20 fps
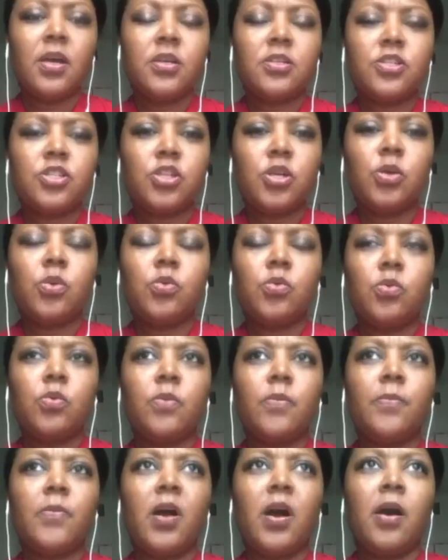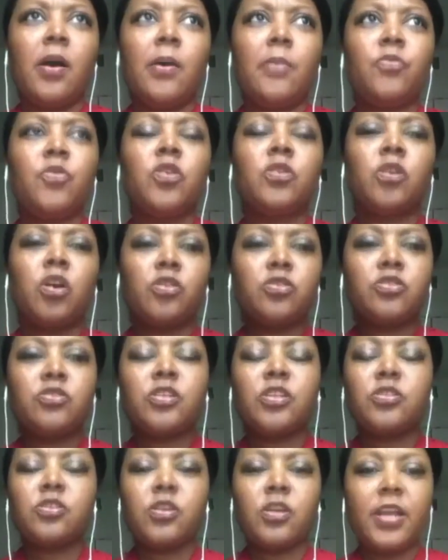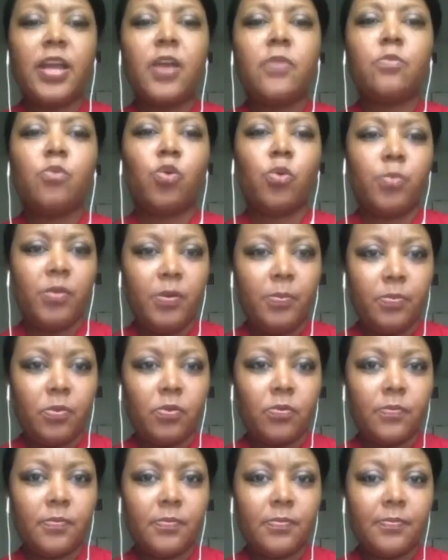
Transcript: So the larger states are going to have more people.